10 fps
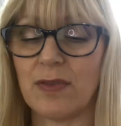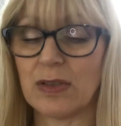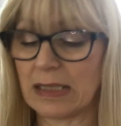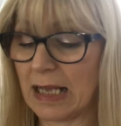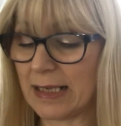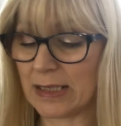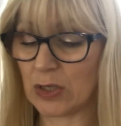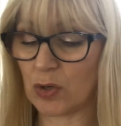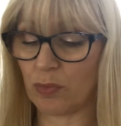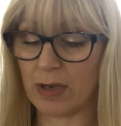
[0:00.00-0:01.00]
it feels nice
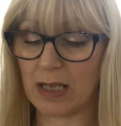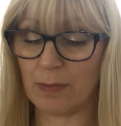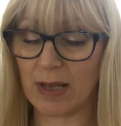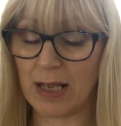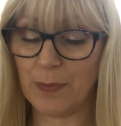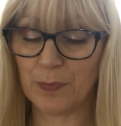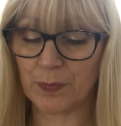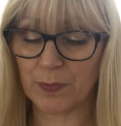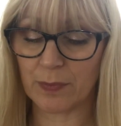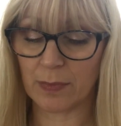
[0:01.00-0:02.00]
and creamy.
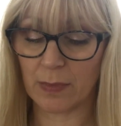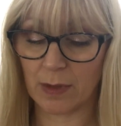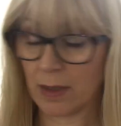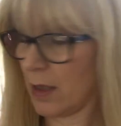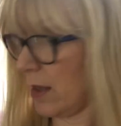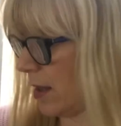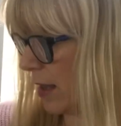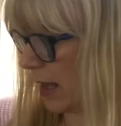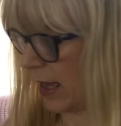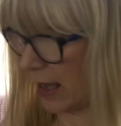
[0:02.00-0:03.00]

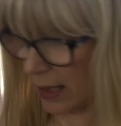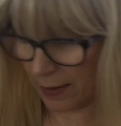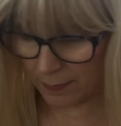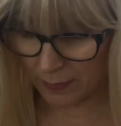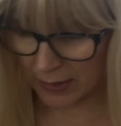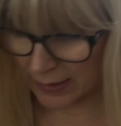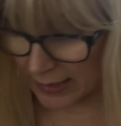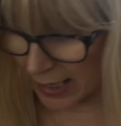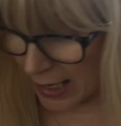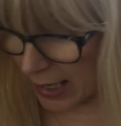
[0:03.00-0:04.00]
Um,
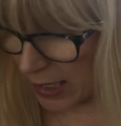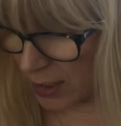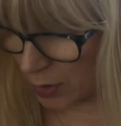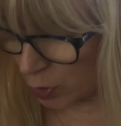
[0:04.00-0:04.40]
day